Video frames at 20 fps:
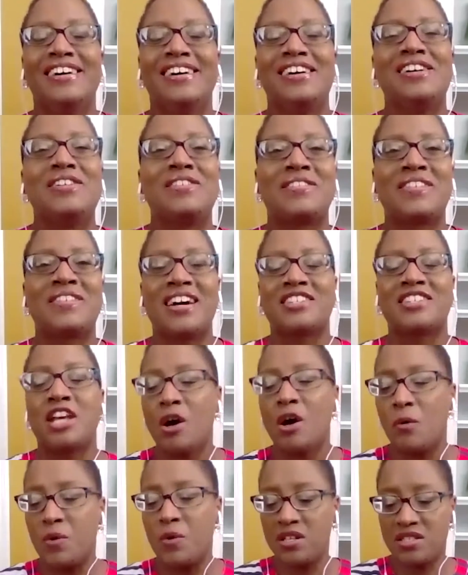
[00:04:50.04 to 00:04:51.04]
Oh gosh.
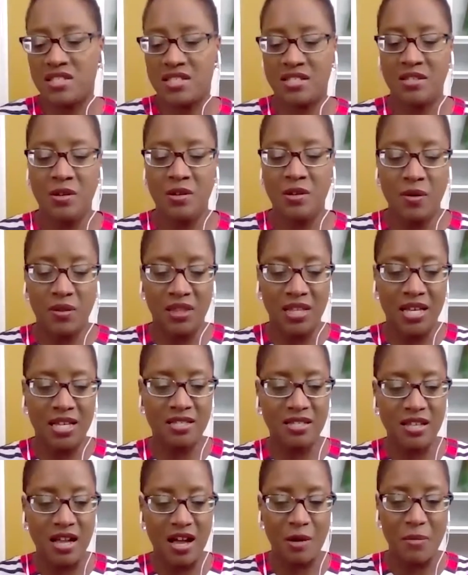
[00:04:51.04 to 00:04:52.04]
Well,
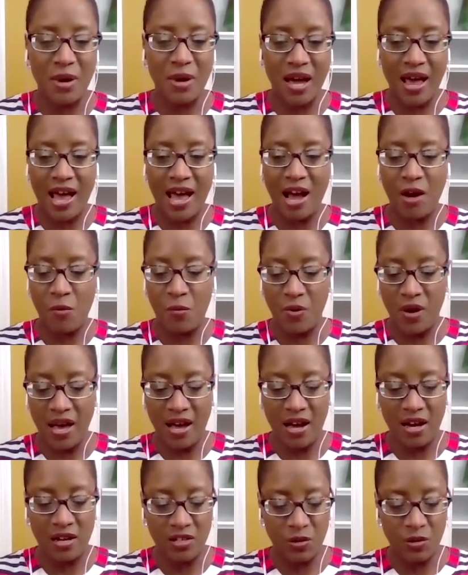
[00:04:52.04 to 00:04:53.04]
let's talk about
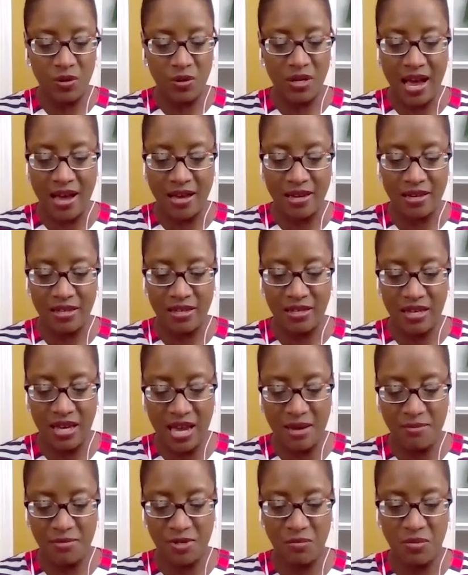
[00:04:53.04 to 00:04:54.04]
how you and I
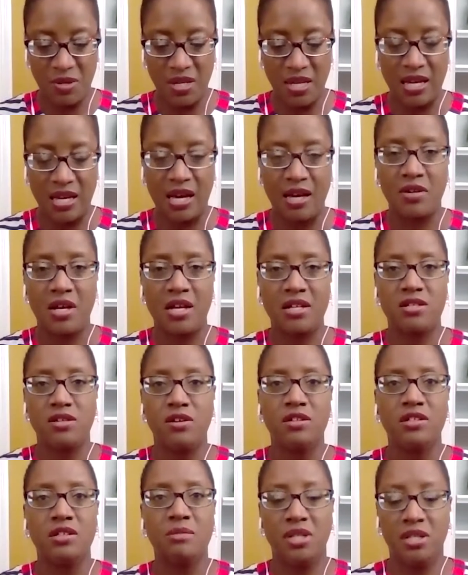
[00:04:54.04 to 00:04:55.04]
came to be. I
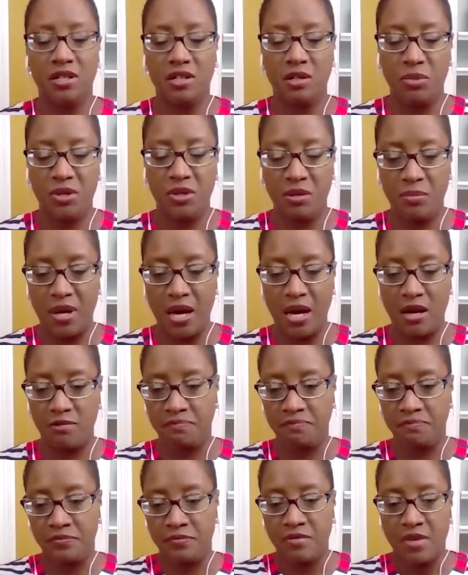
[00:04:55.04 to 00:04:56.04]
told them a little bit about
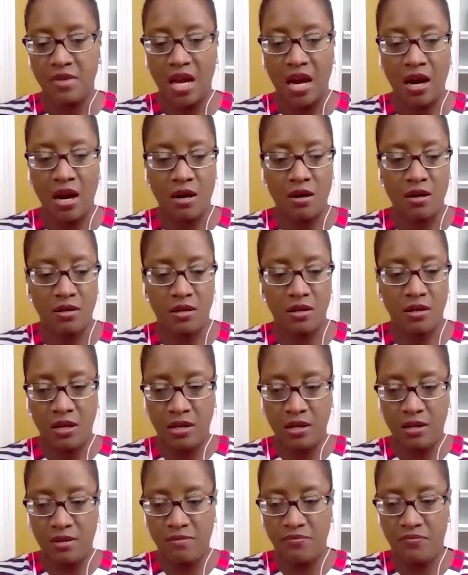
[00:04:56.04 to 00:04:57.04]
our
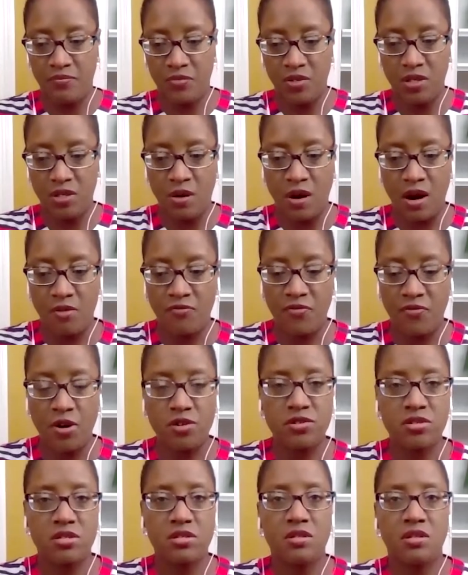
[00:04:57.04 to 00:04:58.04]

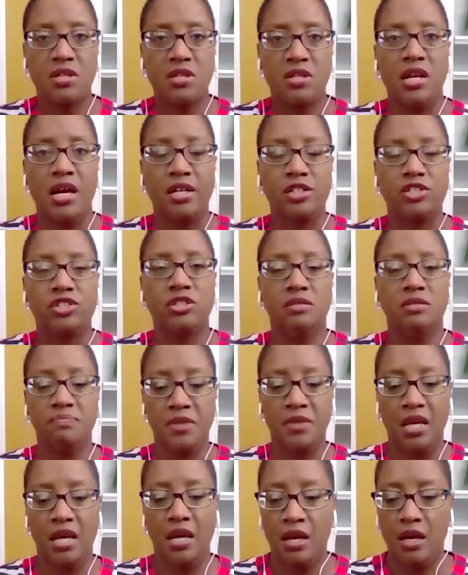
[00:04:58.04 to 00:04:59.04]
first connection,
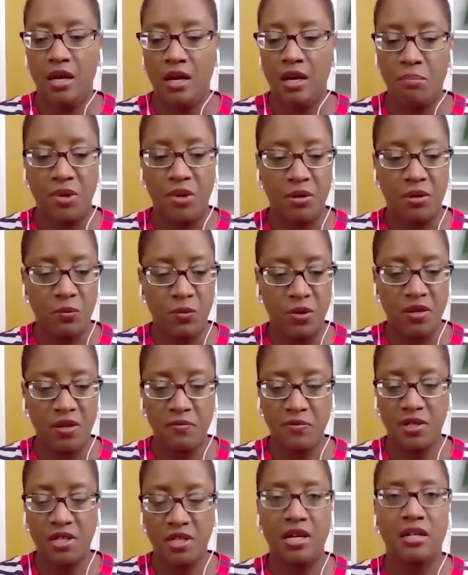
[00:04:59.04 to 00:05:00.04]
but
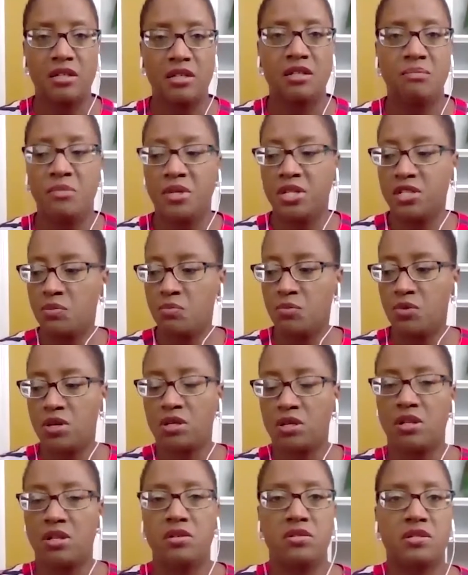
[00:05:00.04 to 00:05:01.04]
we've connected much more
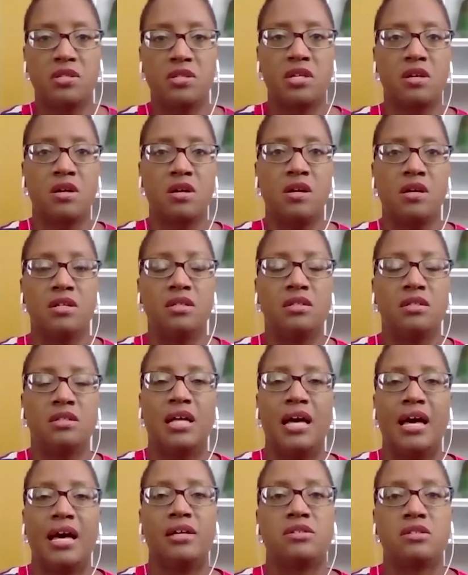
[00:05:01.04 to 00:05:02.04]
closely in call it the
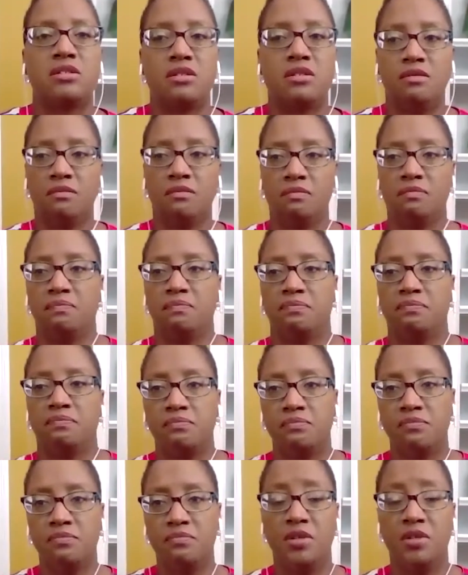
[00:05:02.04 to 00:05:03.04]
last
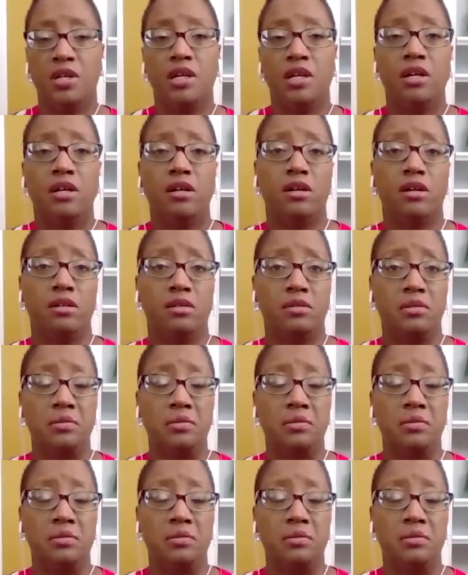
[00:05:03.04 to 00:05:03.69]
year,